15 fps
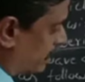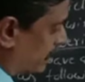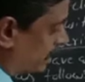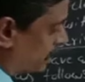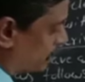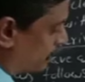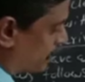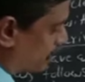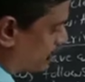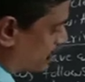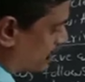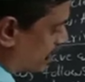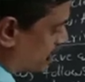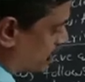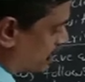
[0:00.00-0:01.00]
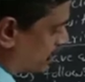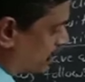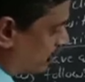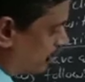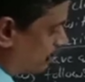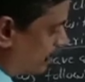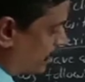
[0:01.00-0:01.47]
then it becomes h
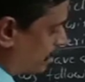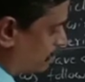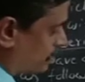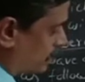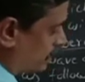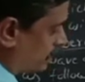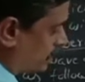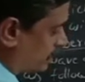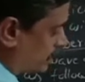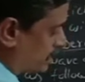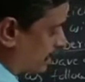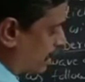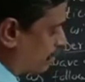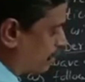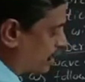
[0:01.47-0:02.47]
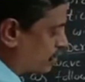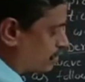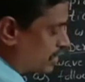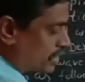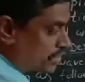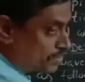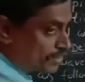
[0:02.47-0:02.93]
divided by mc. This lambda is
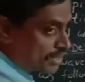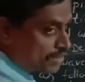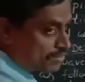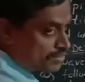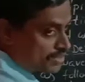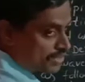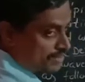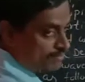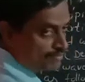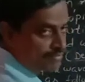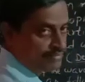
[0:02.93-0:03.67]
equal to h by mc.